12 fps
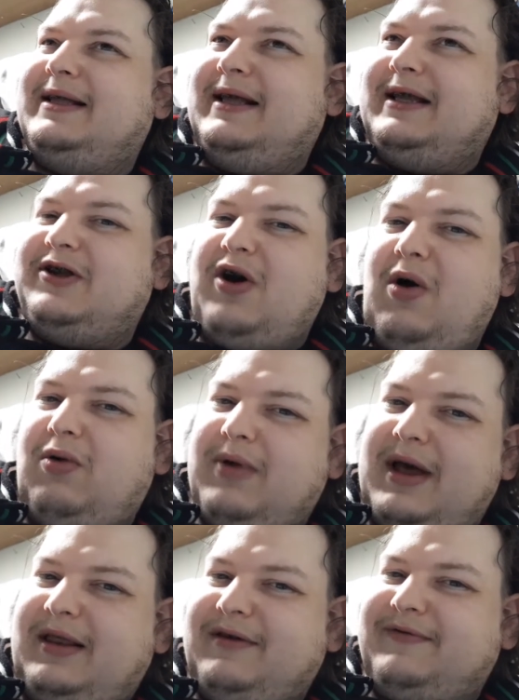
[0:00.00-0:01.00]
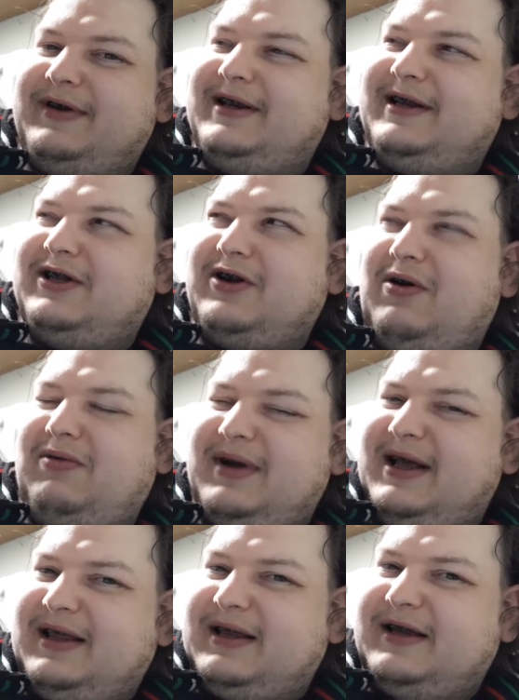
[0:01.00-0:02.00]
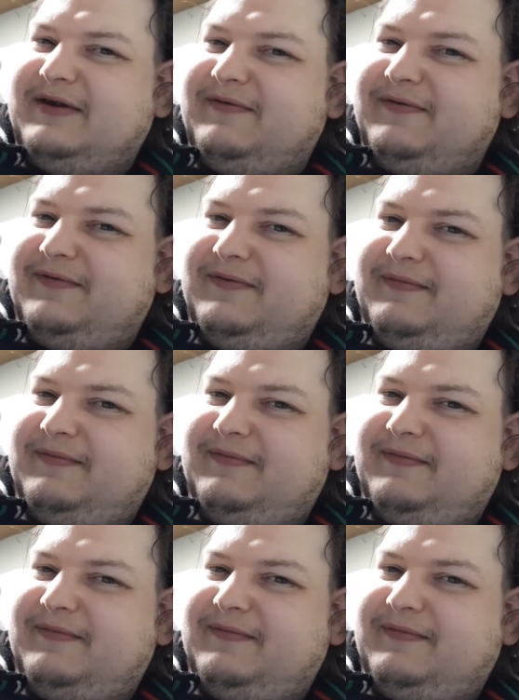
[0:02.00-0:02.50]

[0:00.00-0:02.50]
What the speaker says: It's all relevant. It's all relative.